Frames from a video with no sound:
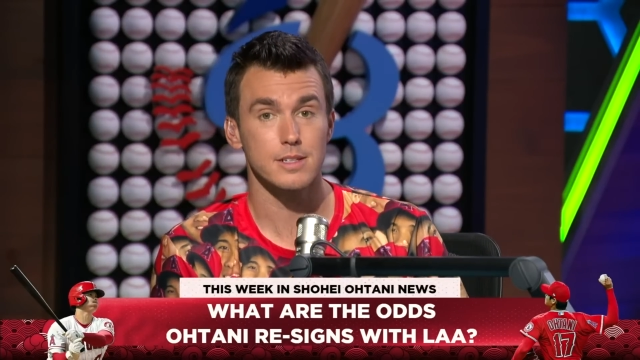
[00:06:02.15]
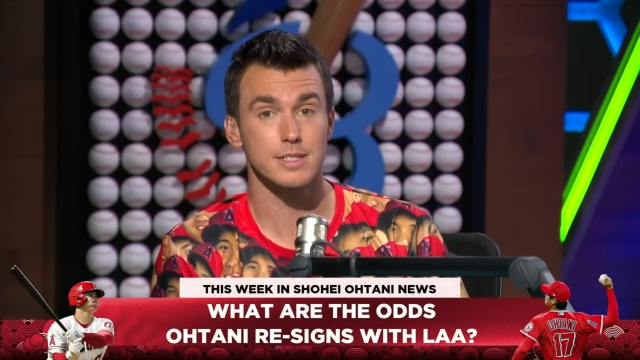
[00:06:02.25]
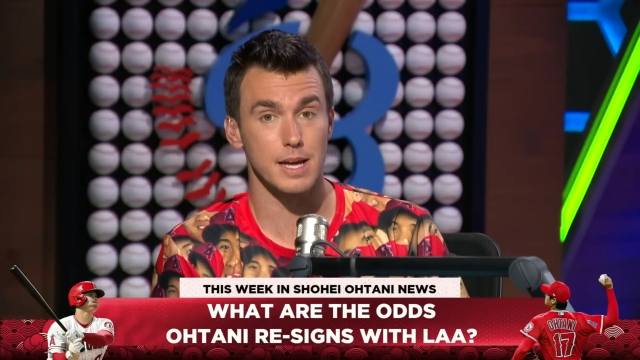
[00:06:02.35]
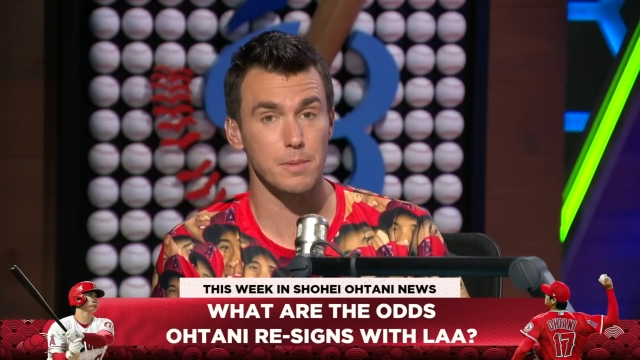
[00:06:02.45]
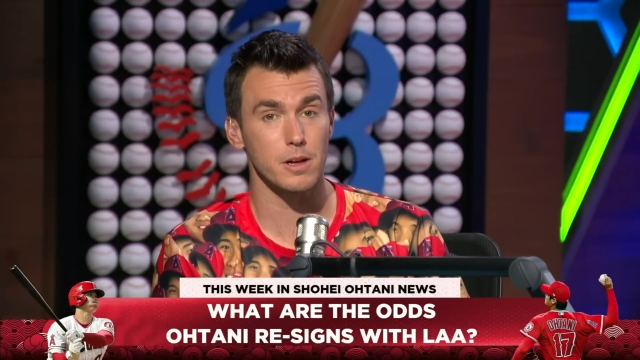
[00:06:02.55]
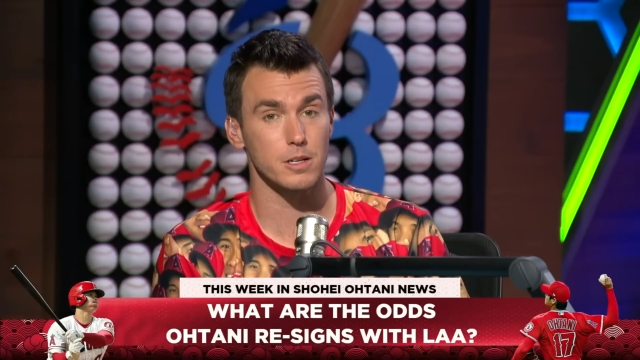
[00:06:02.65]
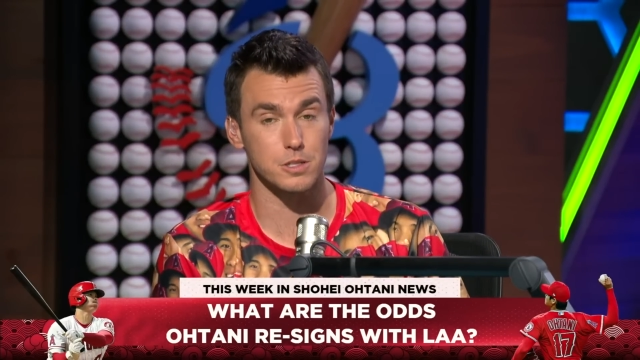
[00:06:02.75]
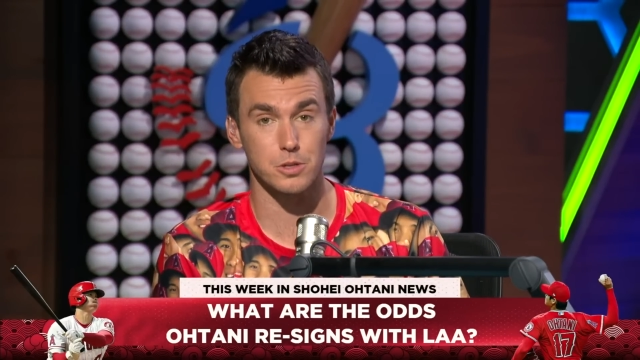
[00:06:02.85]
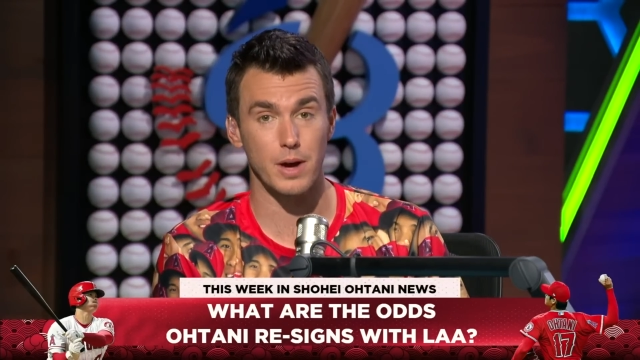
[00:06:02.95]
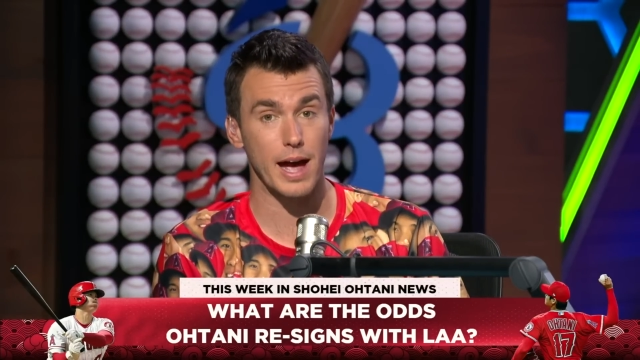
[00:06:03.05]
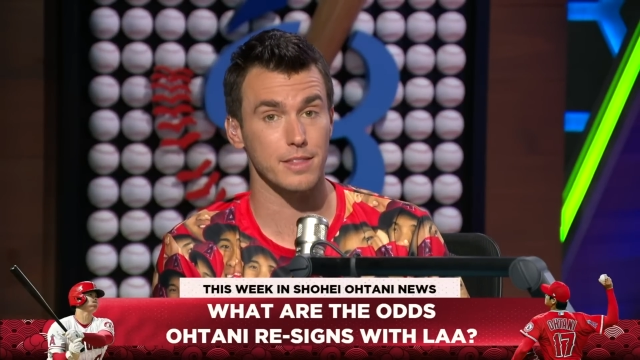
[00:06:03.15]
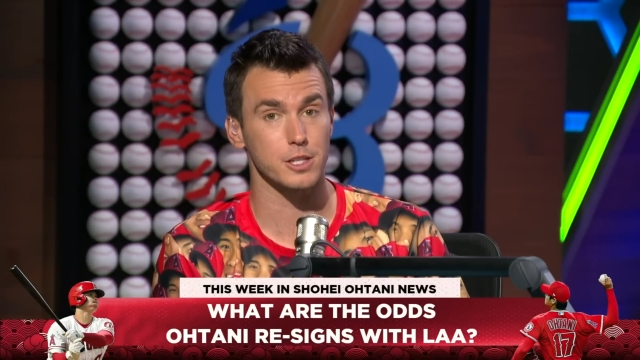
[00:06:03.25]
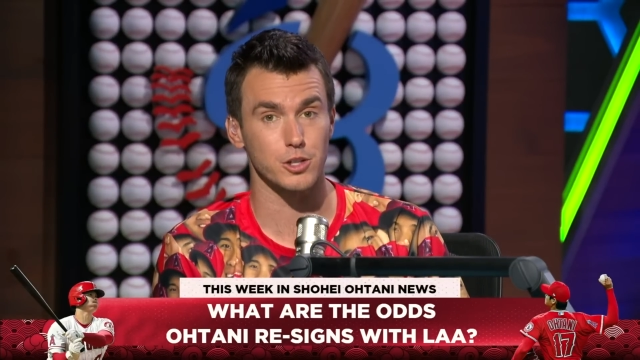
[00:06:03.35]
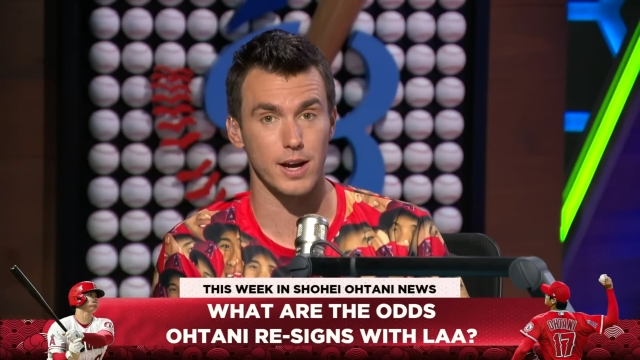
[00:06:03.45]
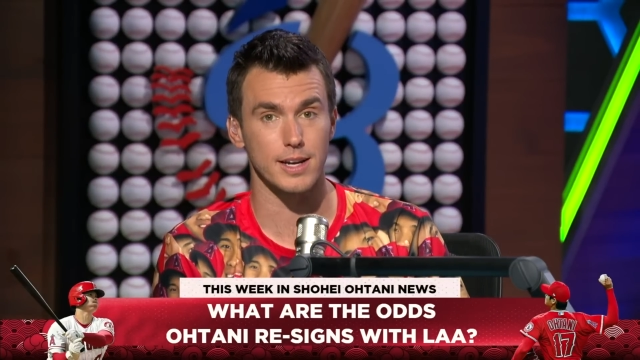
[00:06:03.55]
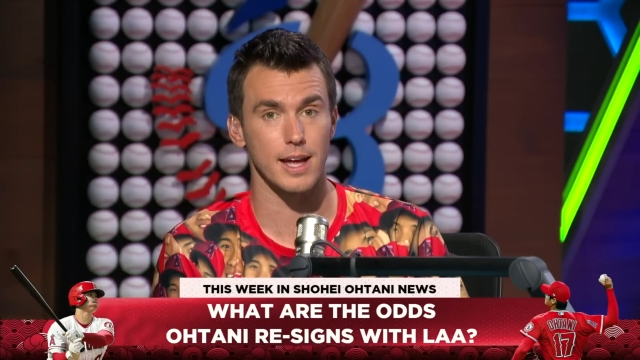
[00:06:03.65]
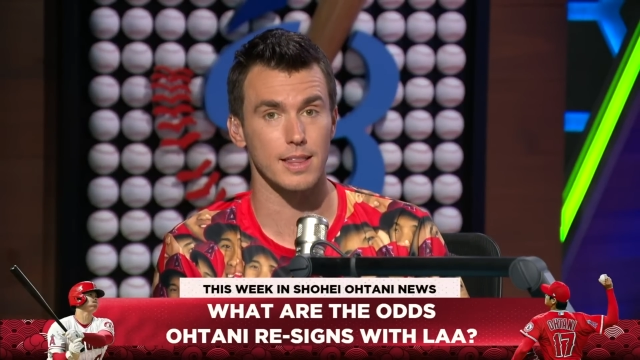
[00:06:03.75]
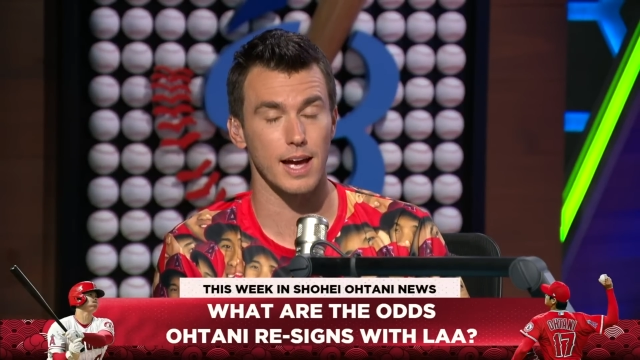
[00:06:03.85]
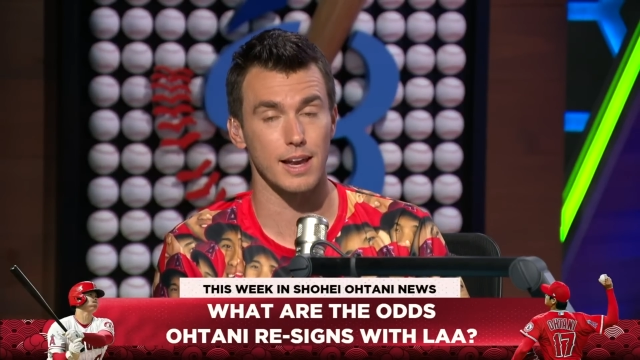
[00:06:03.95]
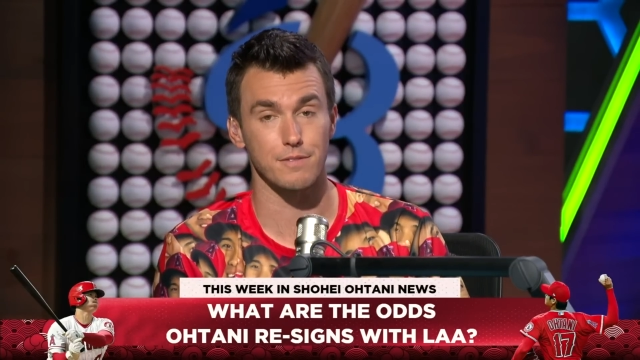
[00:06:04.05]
similar to at the trade deadline.